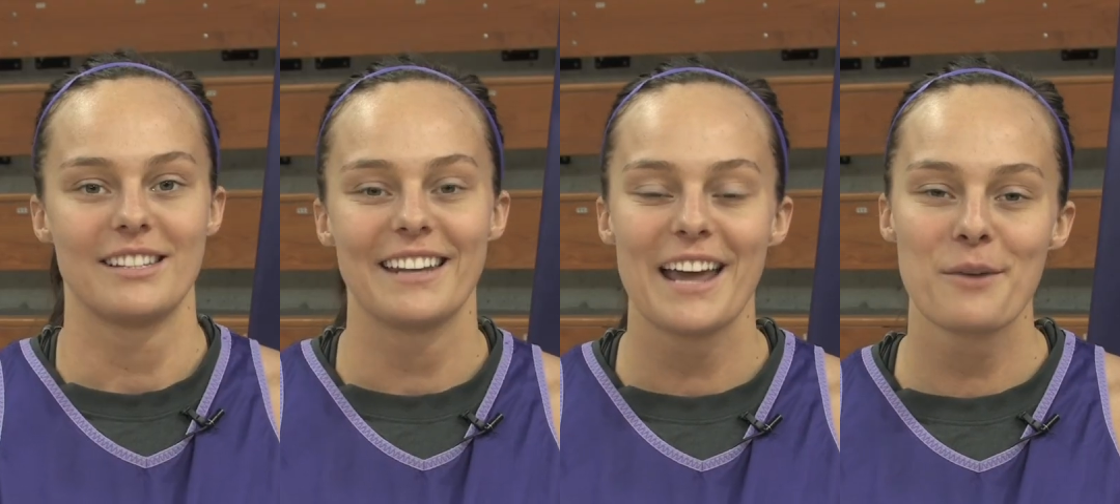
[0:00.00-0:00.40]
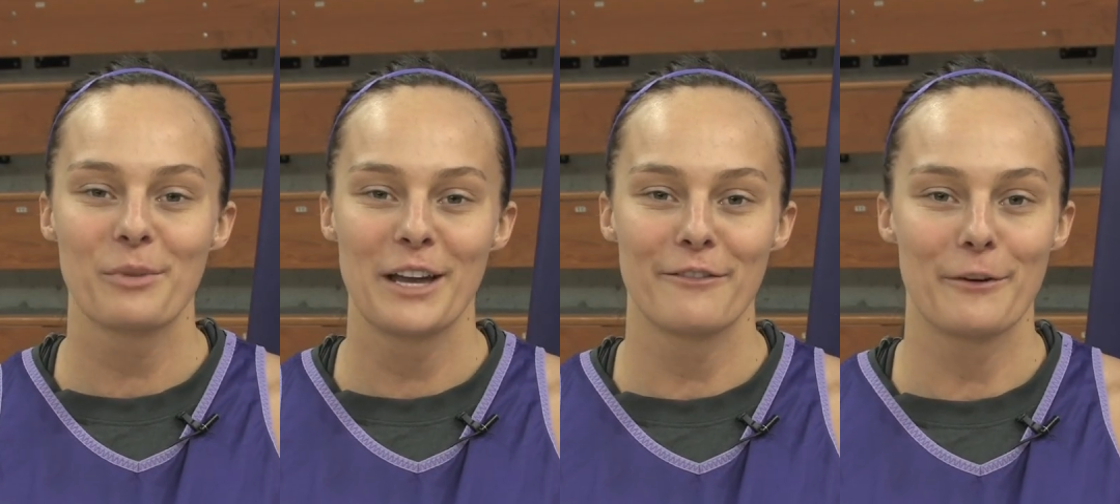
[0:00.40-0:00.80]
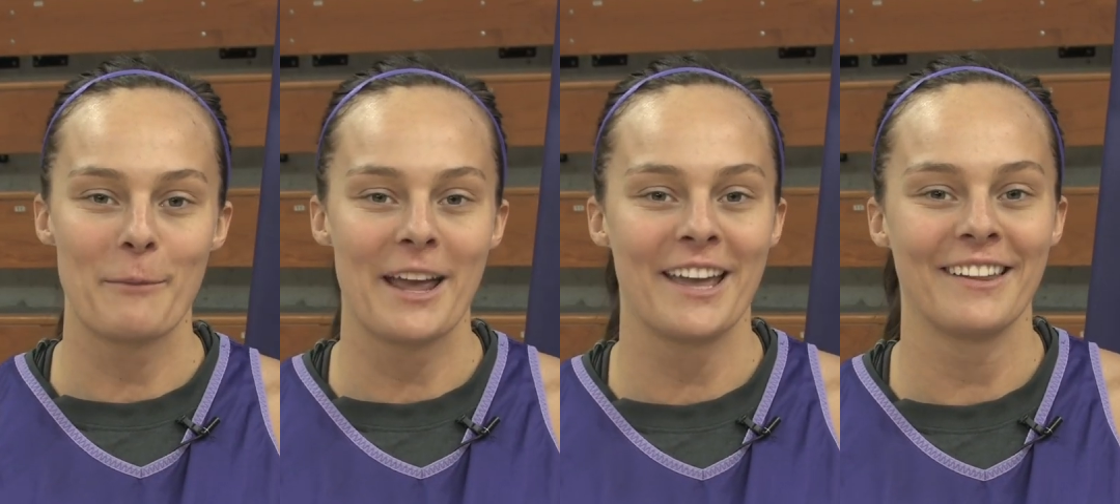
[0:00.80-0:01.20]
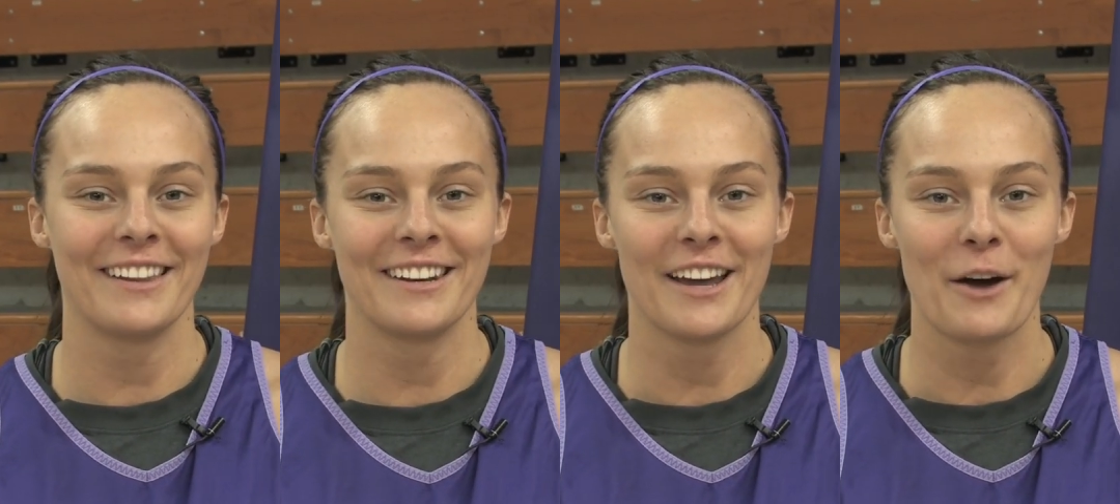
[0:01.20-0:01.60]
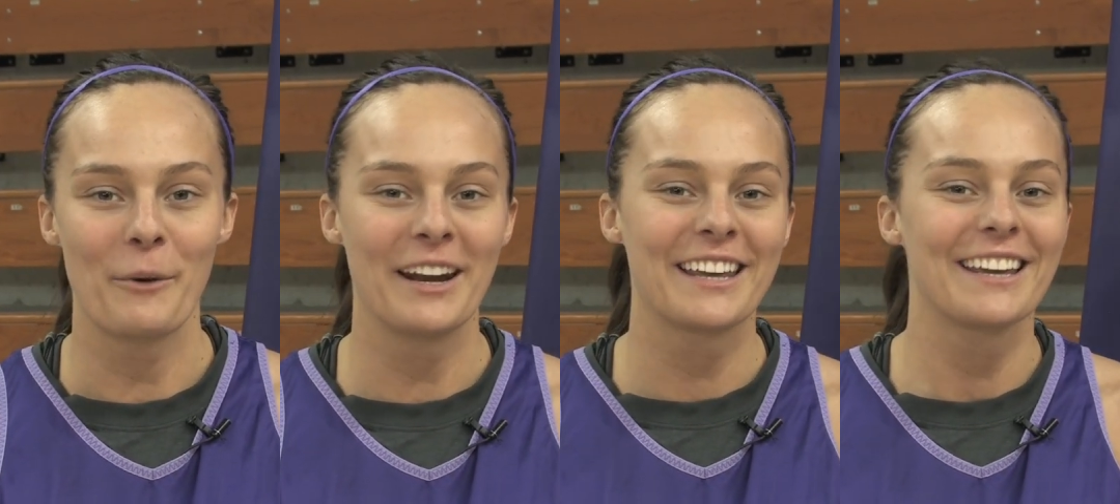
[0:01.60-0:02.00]
Today I'm playing for my Aunt Linda.
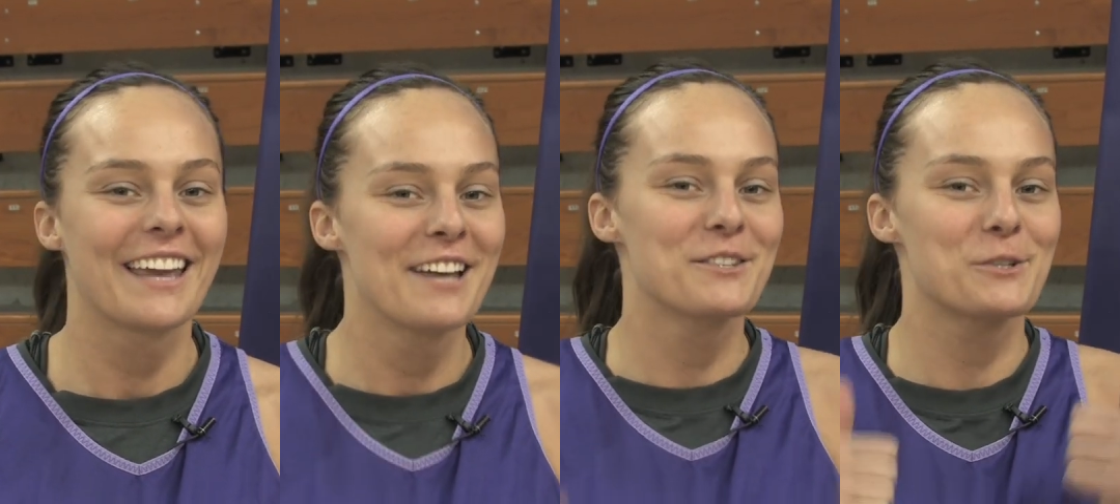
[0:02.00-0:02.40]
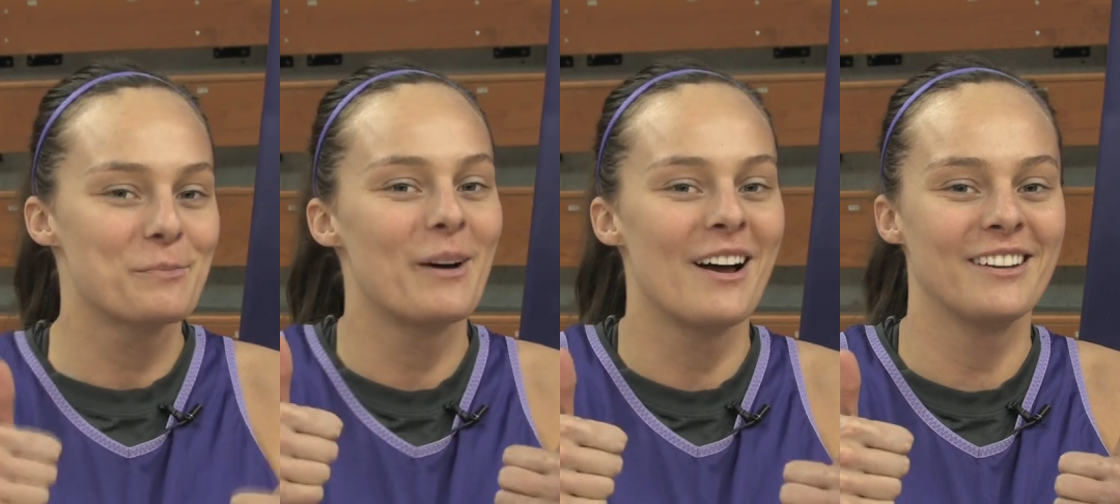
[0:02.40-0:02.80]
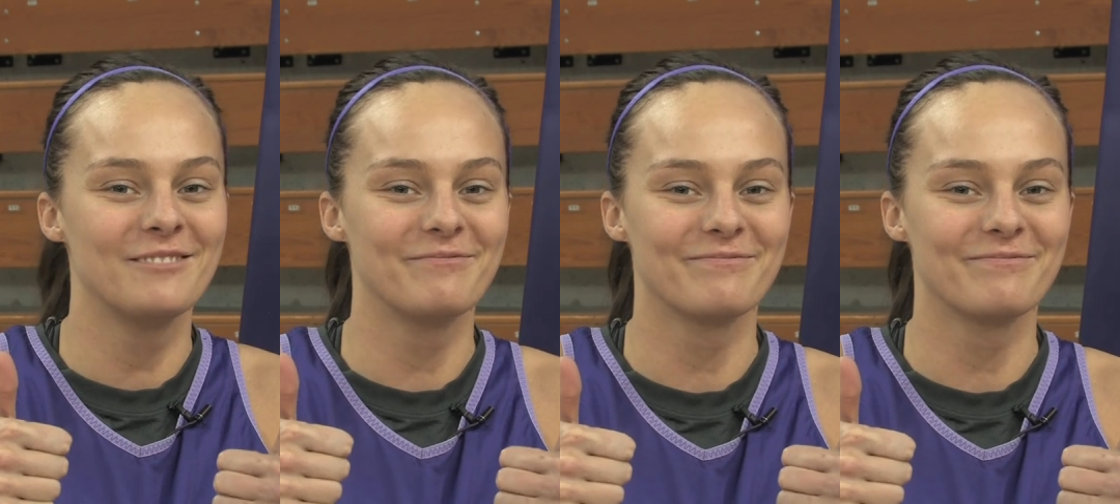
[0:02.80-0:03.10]
Way to kick cancer's butt.